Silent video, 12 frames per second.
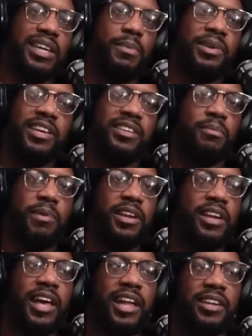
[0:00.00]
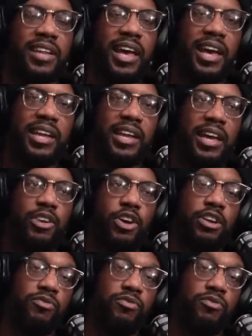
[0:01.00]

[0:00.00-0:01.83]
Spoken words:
Like, yeah, but these are men at the end of their heyday.